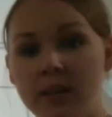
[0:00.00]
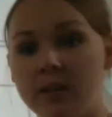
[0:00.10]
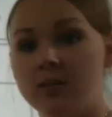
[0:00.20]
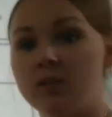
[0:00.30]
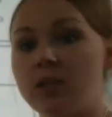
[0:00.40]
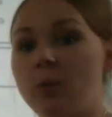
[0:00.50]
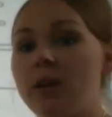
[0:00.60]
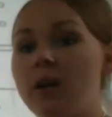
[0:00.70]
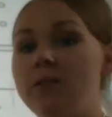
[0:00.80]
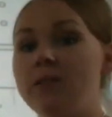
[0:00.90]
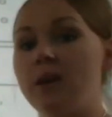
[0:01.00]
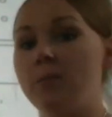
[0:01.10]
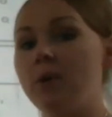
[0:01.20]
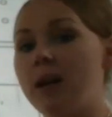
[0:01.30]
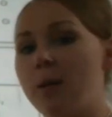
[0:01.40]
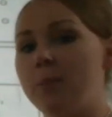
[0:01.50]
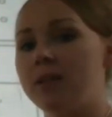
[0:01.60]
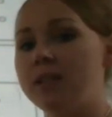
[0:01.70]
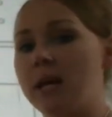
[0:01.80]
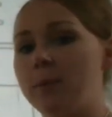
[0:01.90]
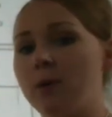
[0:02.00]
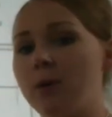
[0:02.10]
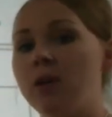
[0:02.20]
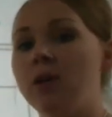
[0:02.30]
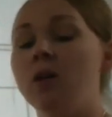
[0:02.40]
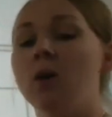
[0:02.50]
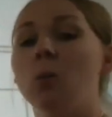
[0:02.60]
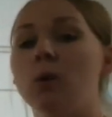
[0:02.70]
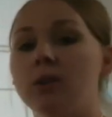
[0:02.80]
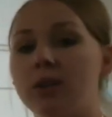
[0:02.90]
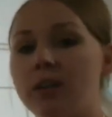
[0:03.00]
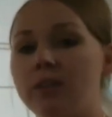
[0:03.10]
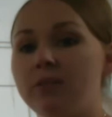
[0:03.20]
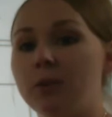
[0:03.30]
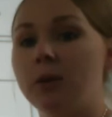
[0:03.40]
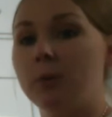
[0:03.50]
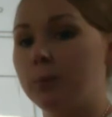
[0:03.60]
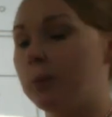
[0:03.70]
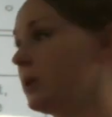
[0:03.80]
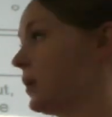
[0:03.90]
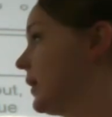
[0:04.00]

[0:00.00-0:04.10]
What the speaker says: So we know with the input-output table, we're looking for a rule.